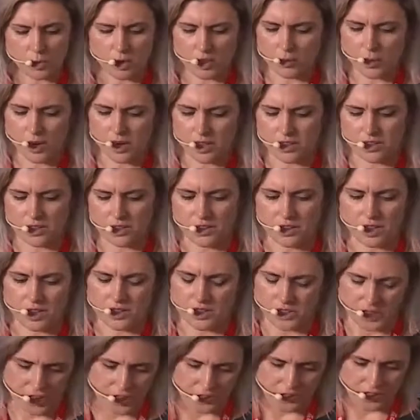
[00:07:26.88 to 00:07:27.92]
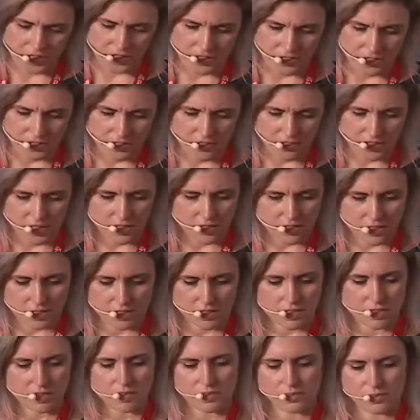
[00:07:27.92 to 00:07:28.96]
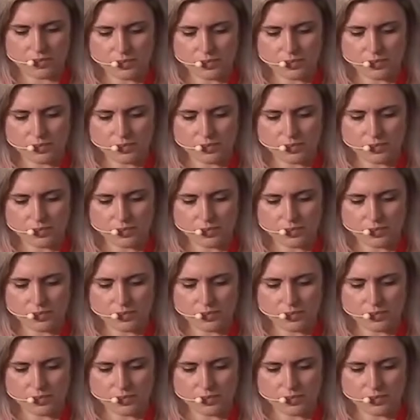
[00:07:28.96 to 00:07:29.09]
what ways are they securing their devices?